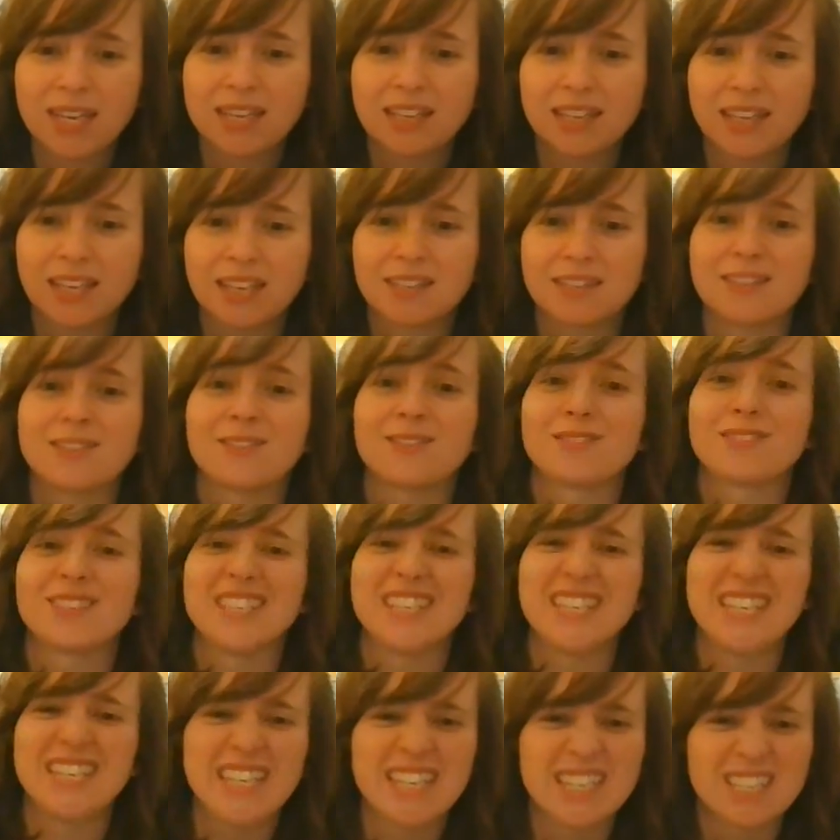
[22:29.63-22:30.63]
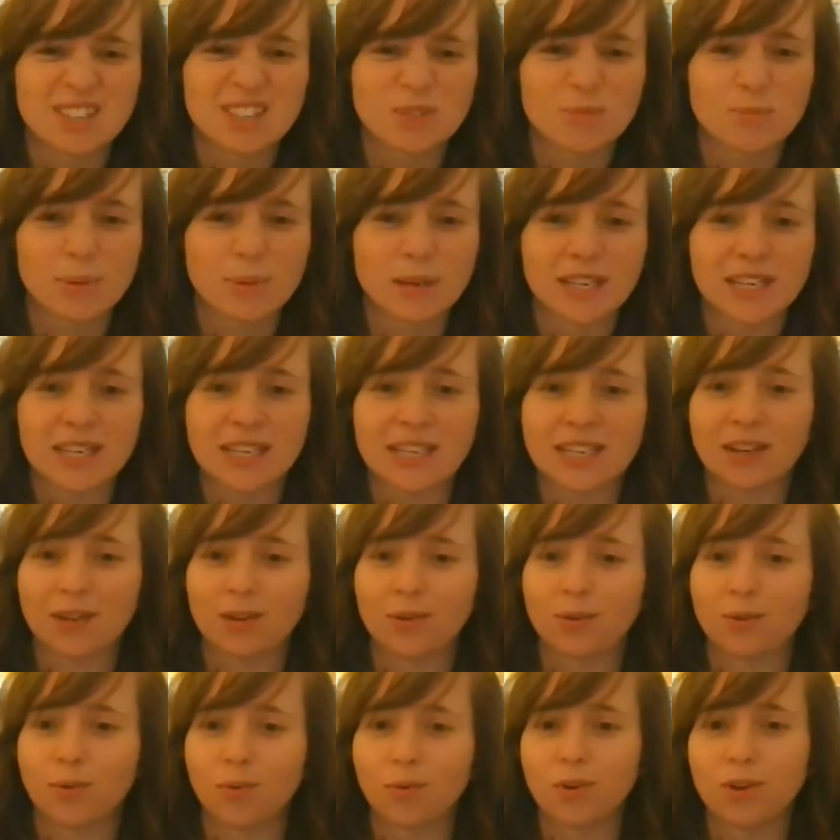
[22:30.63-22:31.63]
like their knees are bending
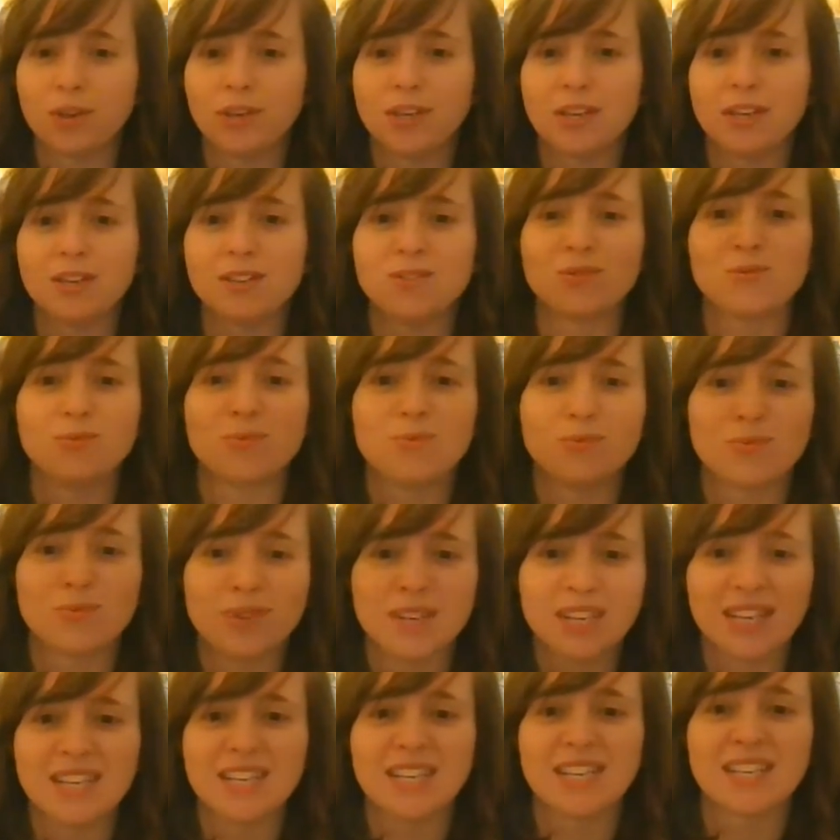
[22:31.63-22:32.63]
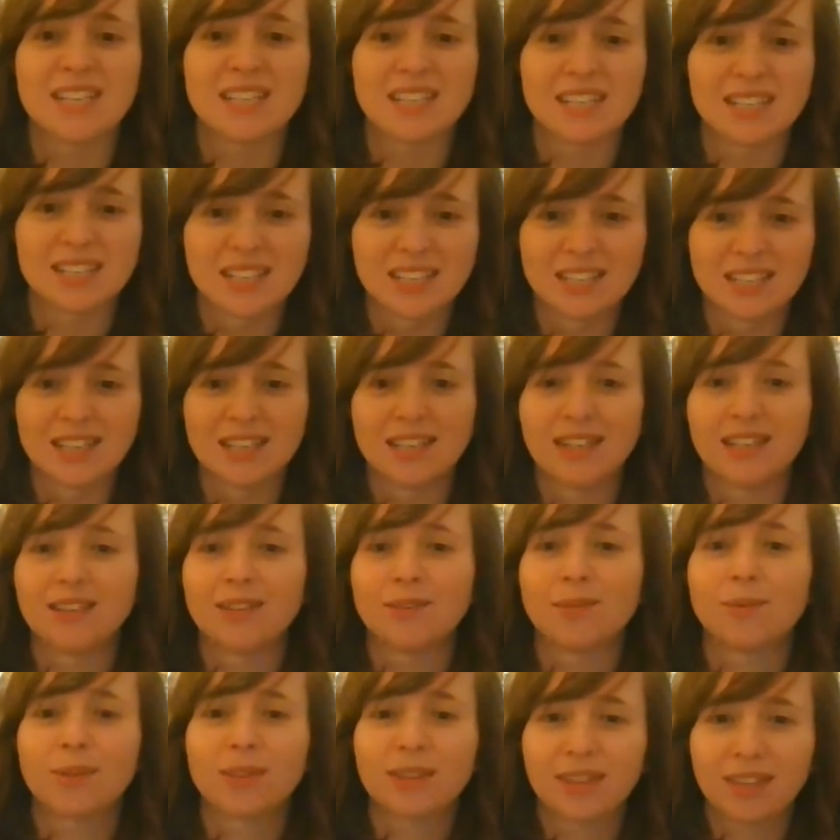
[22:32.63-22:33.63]
down, or you can do weak
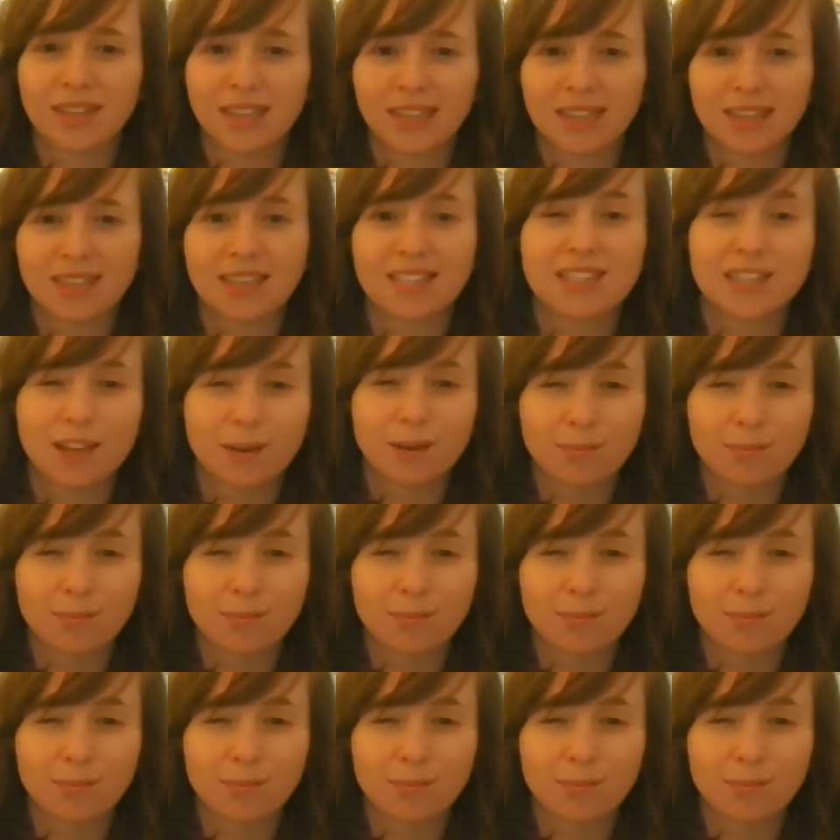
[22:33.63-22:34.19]
with like a